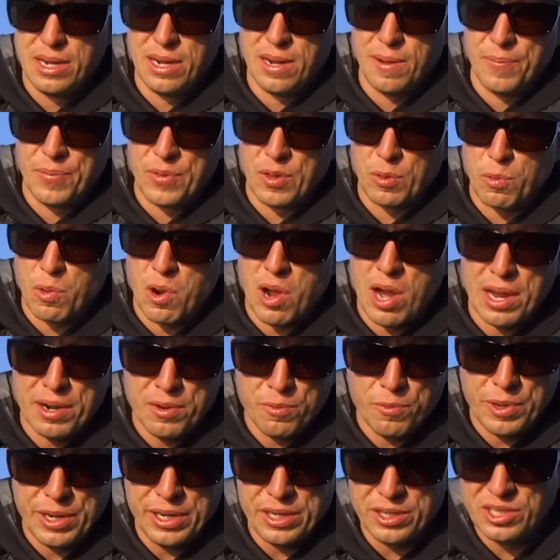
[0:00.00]
Um, the rod
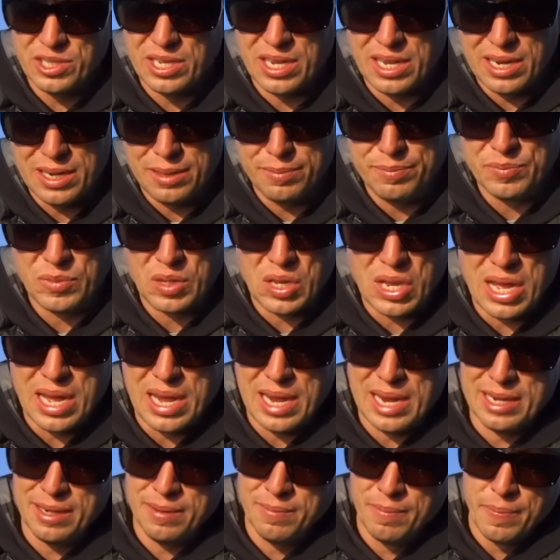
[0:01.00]
and reel setup
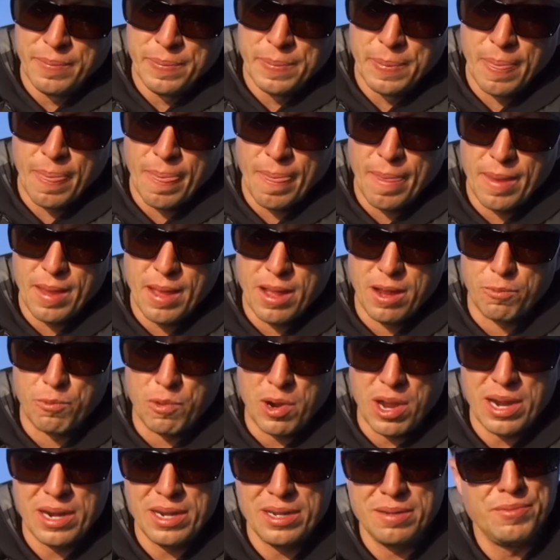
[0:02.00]
line, uh,
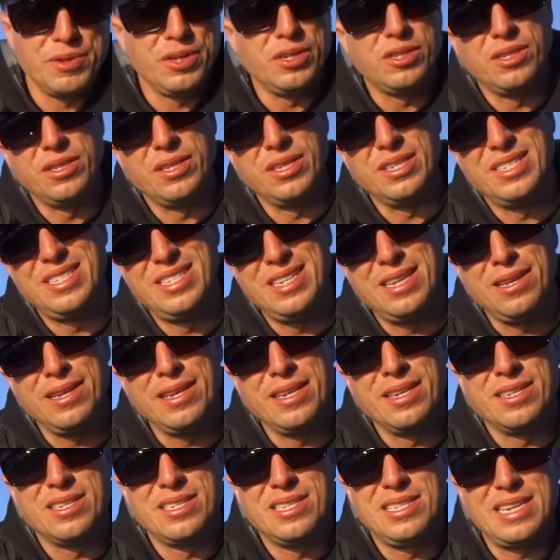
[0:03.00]
rod I'm using the
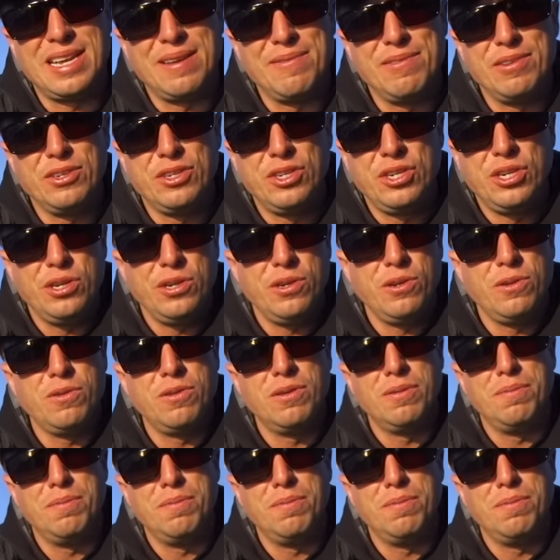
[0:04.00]
Zillion seven two